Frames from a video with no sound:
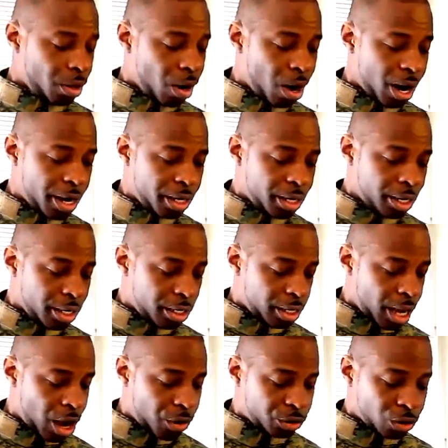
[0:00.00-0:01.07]
All right.
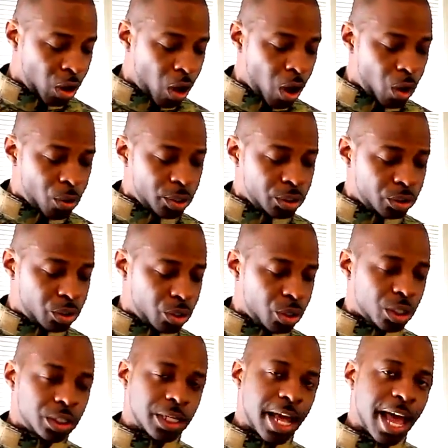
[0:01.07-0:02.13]
Now, it's always
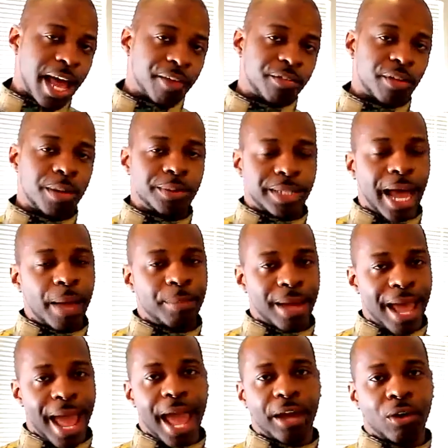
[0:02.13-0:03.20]
good to have some type
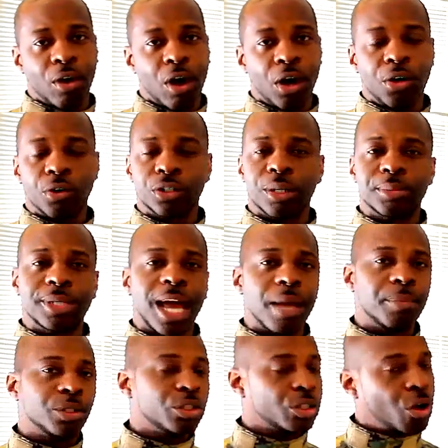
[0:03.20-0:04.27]
of hat on, or some
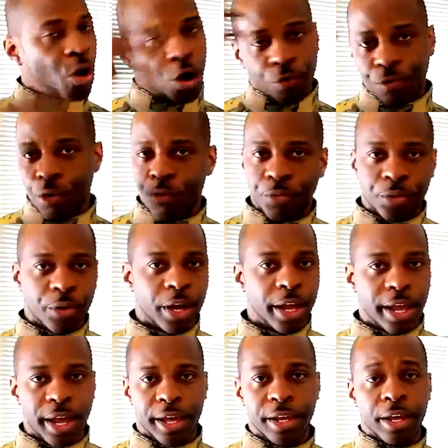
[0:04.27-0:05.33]
type of scarf over your
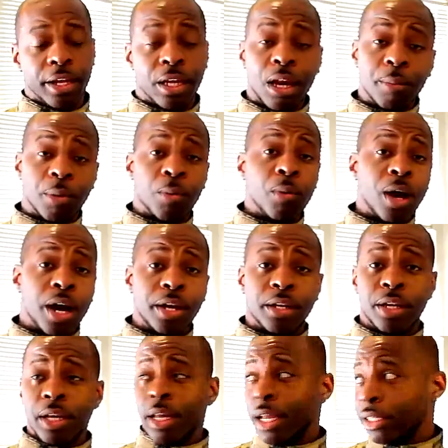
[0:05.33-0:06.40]
head. Number
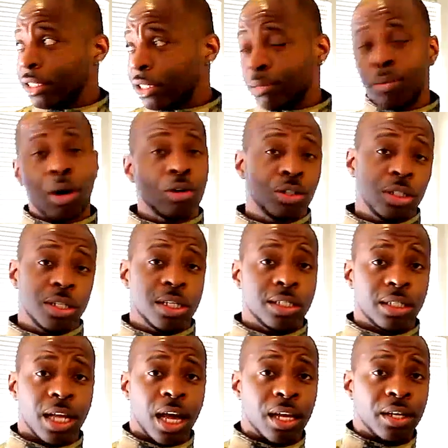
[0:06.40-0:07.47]
one, it's exposed to the
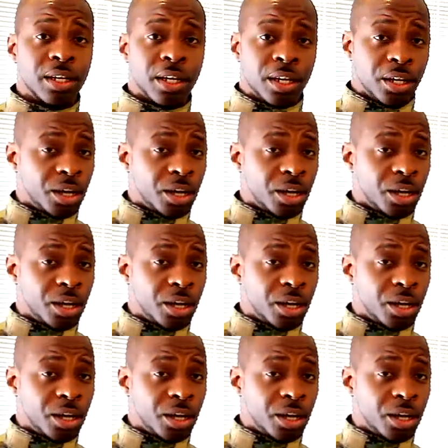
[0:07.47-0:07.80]
sun.